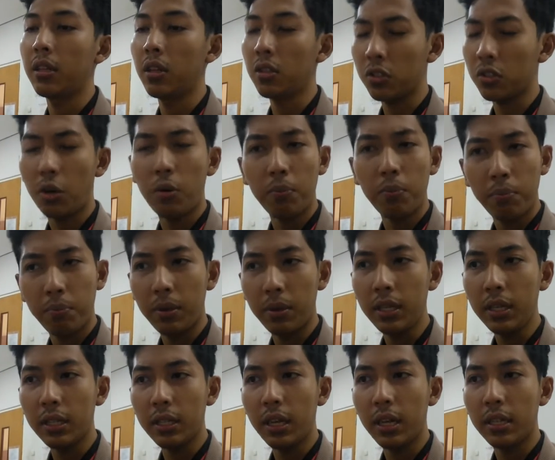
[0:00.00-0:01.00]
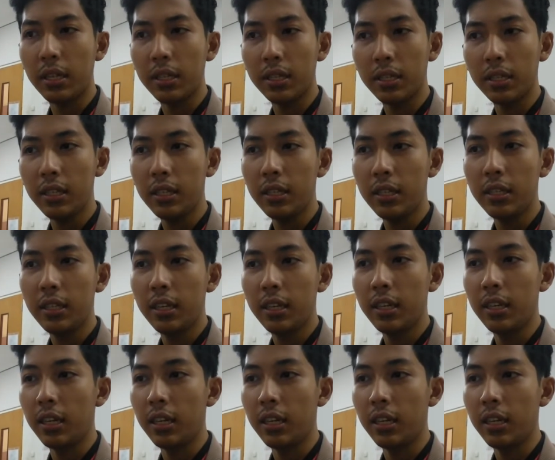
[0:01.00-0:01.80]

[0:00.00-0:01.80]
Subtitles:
not complete until